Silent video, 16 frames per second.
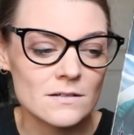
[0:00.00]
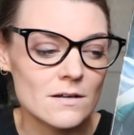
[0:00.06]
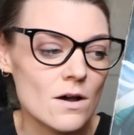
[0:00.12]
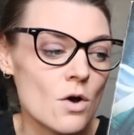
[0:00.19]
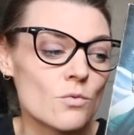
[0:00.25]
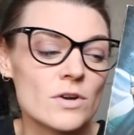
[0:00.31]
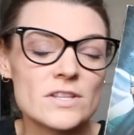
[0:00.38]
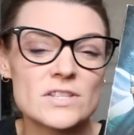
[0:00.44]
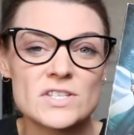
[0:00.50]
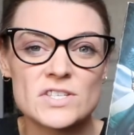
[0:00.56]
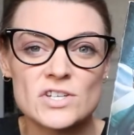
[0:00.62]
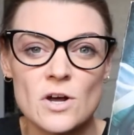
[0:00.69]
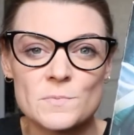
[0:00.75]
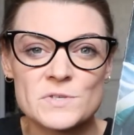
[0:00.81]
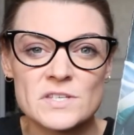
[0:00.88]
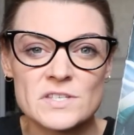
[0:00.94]
I'll read the
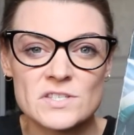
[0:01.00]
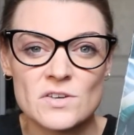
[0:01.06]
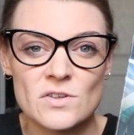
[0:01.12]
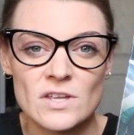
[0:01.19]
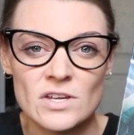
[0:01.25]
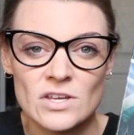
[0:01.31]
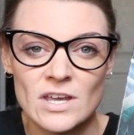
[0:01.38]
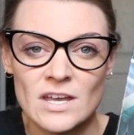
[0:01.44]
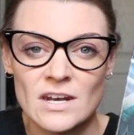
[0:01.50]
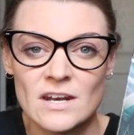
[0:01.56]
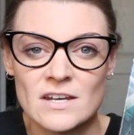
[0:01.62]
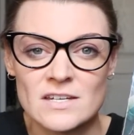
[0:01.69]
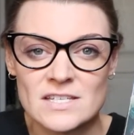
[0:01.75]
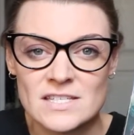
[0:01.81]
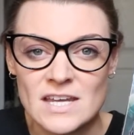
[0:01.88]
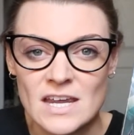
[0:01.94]
synopsis so that you get an
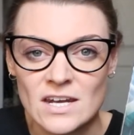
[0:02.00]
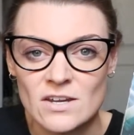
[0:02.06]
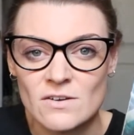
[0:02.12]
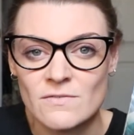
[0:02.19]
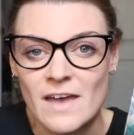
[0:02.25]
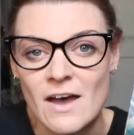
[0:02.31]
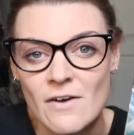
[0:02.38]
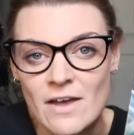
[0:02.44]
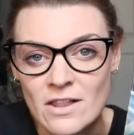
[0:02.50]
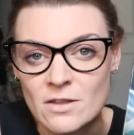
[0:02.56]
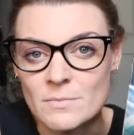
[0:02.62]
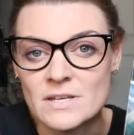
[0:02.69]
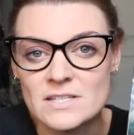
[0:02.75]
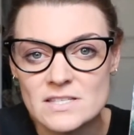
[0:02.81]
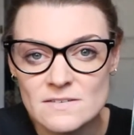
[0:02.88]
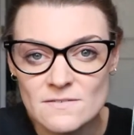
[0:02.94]
understanding of how
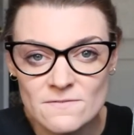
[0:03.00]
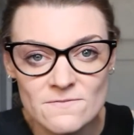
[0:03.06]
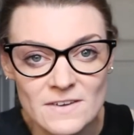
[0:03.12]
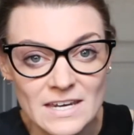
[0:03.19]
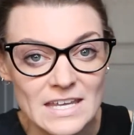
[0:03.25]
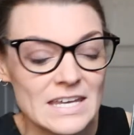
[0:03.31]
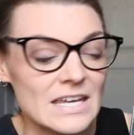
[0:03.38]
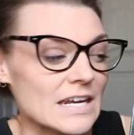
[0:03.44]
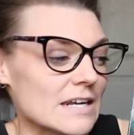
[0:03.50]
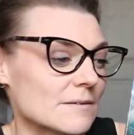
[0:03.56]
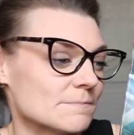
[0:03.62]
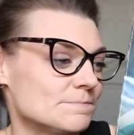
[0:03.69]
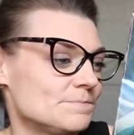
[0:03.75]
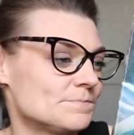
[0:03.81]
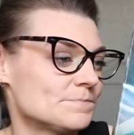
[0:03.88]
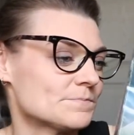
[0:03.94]
elements fit in.
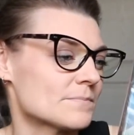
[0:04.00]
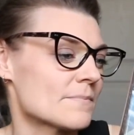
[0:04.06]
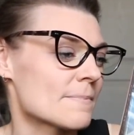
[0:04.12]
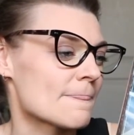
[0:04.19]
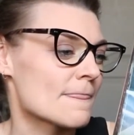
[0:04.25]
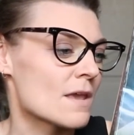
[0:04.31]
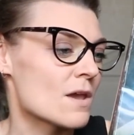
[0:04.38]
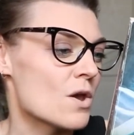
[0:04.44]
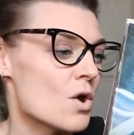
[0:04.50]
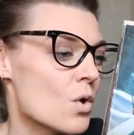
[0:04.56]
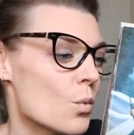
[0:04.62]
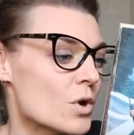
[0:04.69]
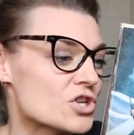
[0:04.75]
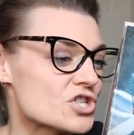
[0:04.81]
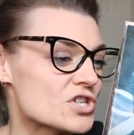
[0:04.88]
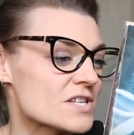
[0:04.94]

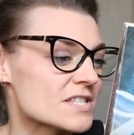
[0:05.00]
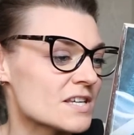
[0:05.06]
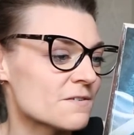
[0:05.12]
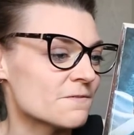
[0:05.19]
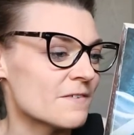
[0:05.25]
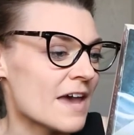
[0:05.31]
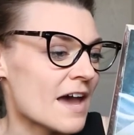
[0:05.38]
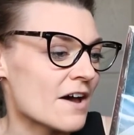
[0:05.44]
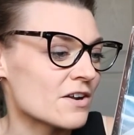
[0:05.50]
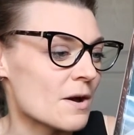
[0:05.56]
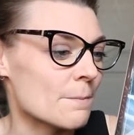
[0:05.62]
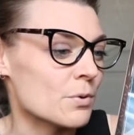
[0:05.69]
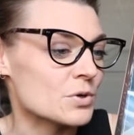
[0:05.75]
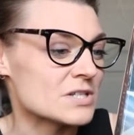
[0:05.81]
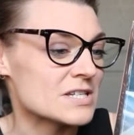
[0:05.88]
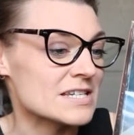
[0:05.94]
Witches, if found, are
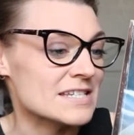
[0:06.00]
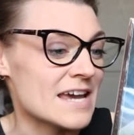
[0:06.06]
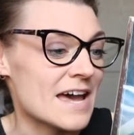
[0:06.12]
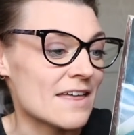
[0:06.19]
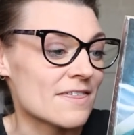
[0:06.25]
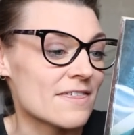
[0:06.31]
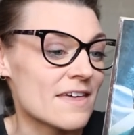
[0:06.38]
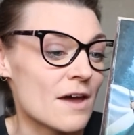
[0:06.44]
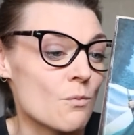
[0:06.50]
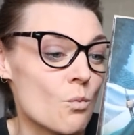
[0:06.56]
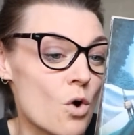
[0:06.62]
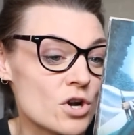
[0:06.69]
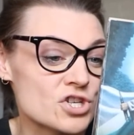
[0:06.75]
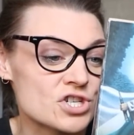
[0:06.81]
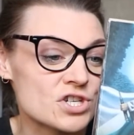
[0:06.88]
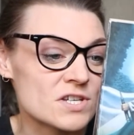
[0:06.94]
put to death, and
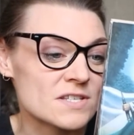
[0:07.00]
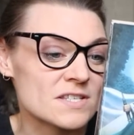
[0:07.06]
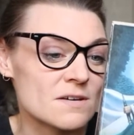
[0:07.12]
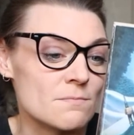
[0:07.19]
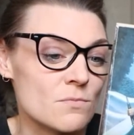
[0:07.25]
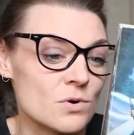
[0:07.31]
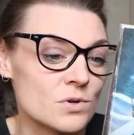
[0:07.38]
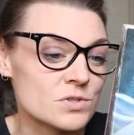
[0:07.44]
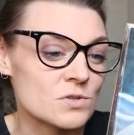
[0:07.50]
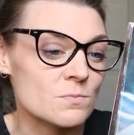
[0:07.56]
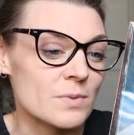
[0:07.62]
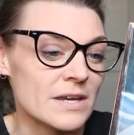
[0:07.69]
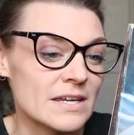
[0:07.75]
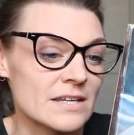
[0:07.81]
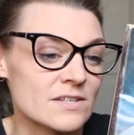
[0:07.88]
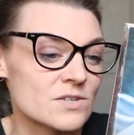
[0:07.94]
watchers, immortal
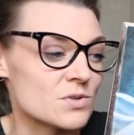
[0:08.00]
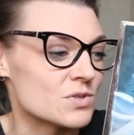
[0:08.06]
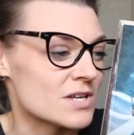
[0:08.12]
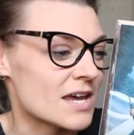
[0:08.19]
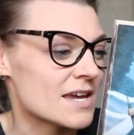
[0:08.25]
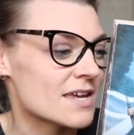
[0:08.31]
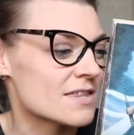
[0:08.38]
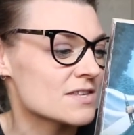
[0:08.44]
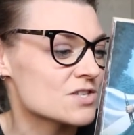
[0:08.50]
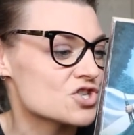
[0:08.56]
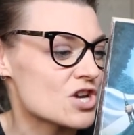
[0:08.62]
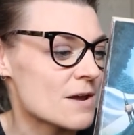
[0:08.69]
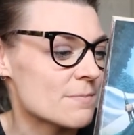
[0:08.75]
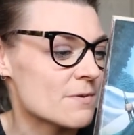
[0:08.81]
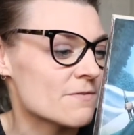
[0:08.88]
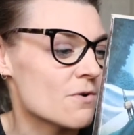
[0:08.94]
beings who take the
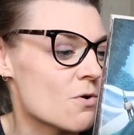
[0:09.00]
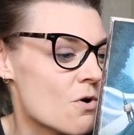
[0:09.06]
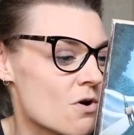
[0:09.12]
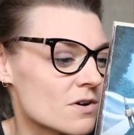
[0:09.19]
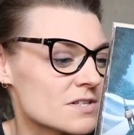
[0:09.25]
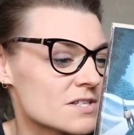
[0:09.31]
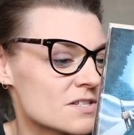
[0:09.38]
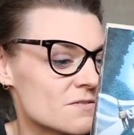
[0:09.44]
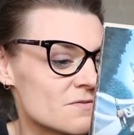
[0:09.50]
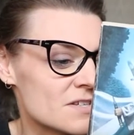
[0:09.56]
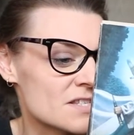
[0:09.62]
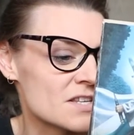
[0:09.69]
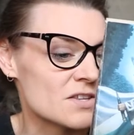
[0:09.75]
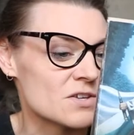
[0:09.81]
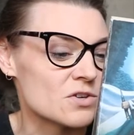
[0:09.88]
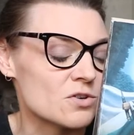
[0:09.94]
shape of hawks to
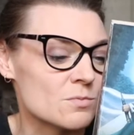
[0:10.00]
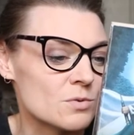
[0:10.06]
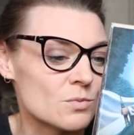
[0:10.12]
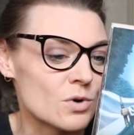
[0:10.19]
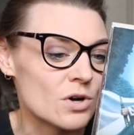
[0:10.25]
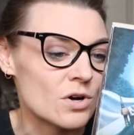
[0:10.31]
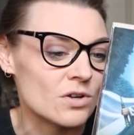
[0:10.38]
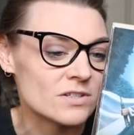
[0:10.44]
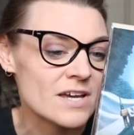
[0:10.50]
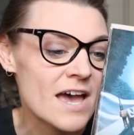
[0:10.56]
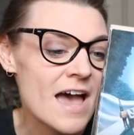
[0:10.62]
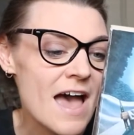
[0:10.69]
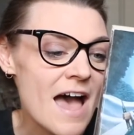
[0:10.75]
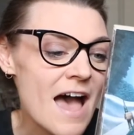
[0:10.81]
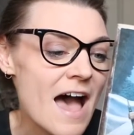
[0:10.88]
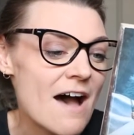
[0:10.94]
visit the human world,
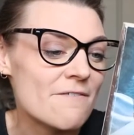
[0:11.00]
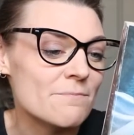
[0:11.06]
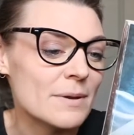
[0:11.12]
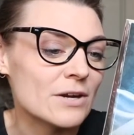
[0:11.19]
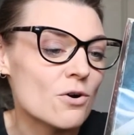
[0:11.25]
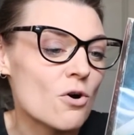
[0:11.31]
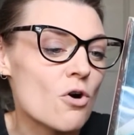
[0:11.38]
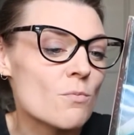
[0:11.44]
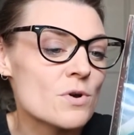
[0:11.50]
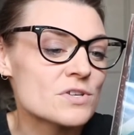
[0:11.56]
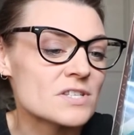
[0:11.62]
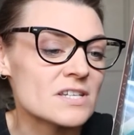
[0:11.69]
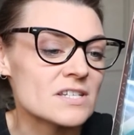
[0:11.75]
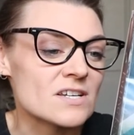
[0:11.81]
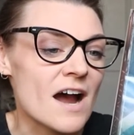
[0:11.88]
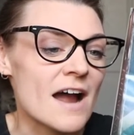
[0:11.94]
have been almost
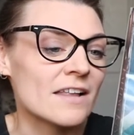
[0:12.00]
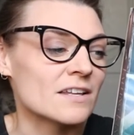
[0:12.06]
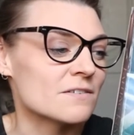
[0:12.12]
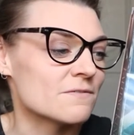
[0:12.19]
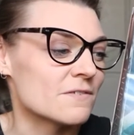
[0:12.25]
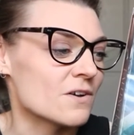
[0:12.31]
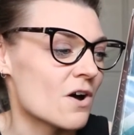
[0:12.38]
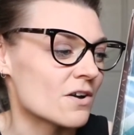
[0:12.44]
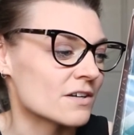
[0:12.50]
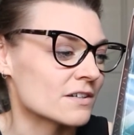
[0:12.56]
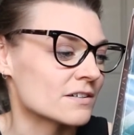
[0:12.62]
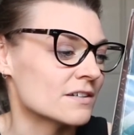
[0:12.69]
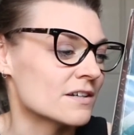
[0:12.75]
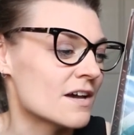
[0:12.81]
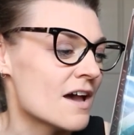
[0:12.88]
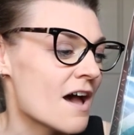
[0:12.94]
entirely
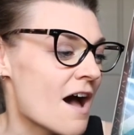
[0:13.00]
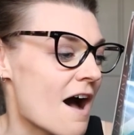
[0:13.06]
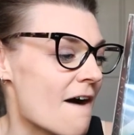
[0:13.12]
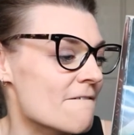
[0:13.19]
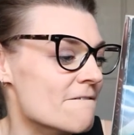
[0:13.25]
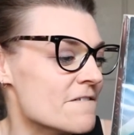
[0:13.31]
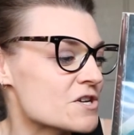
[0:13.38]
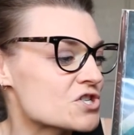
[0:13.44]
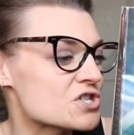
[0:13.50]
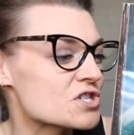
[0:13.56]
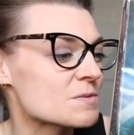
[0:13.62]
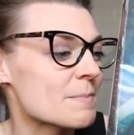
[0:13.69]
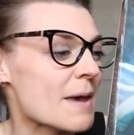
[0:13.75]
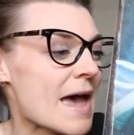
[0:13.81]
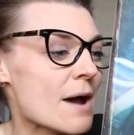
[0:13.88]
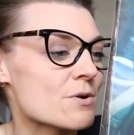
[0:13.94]
forgotten. A vicious
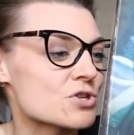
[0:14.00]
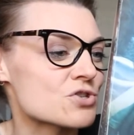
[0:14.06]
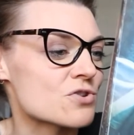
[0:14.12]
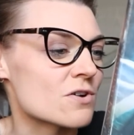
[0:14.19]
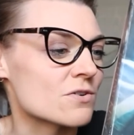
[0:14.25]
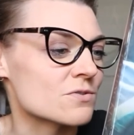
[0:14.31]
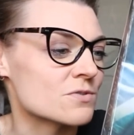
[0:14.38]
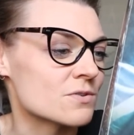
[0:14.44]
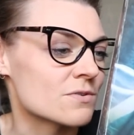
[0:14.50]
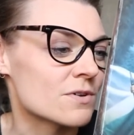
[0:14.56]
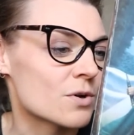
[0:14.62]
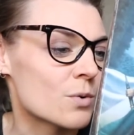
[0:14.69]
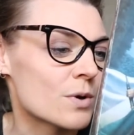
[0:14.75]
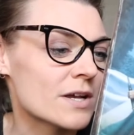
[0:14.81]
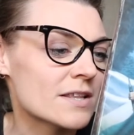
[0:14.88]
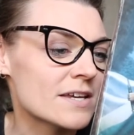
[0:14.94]
power struggle
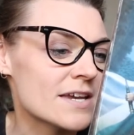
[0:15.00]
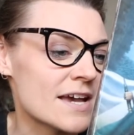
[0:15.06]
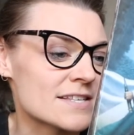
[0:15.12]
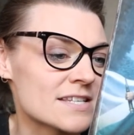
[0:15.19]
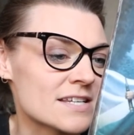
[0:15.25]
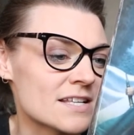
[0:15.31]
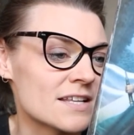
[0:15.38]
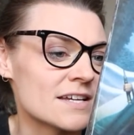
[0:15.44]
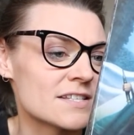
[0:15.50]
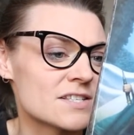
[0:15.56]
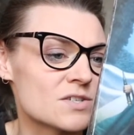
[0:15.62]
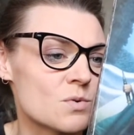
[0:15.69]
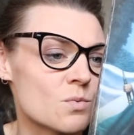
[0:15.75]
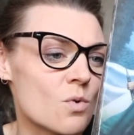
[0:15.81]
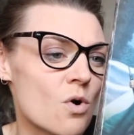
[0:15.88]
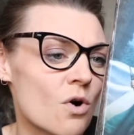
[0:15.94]
quickly escalates
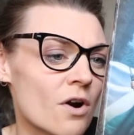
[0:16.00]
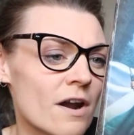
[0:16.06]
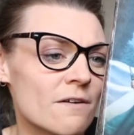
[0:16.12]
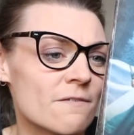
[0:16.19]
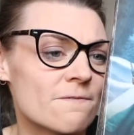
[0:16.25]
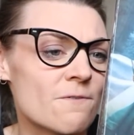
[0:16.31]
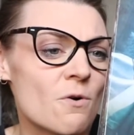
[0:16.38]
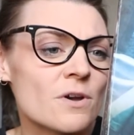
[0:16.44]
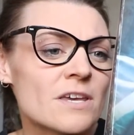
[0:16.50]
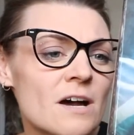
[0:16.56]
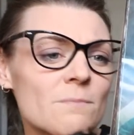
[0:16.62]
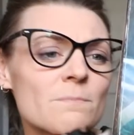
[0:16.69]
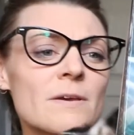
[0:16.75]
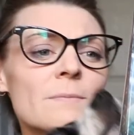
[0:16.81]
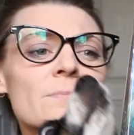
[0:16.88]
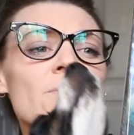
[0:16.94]
to war, and 4 young
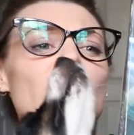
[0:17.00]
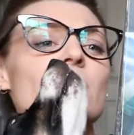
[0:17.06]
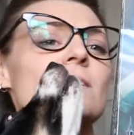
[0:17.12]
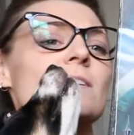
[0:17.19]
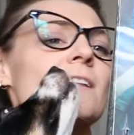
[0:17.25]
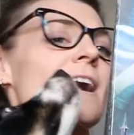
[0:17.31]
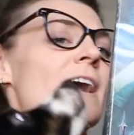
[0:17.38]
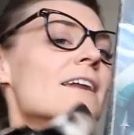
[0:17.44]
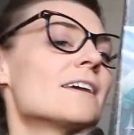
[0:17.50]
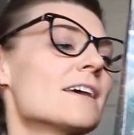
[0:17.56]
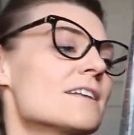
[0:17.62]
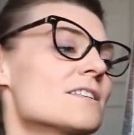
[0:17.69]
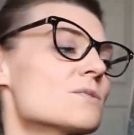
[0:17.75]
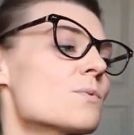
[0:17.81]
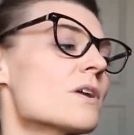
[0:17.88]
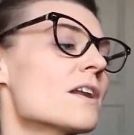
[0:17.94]
people collide
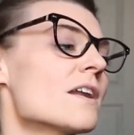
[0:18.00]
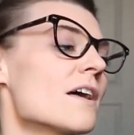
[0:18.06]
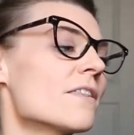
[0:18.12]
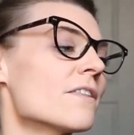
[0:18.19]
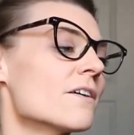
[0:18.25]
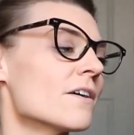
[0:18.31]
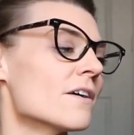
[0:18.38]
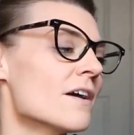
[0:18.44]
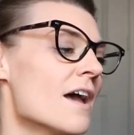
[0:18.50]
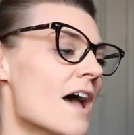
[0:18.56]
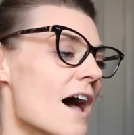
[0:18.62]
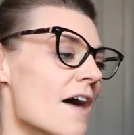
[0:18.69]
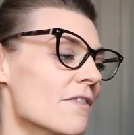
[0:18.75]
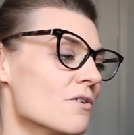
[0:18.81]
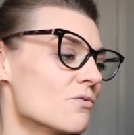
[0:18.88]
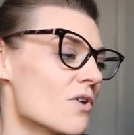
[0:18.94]
against one another
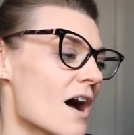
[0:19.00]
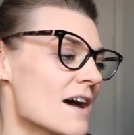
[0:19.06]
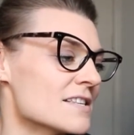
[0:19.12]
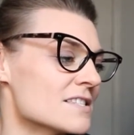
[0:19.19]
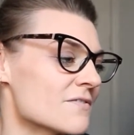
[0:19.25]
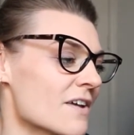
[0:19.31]
and the rise of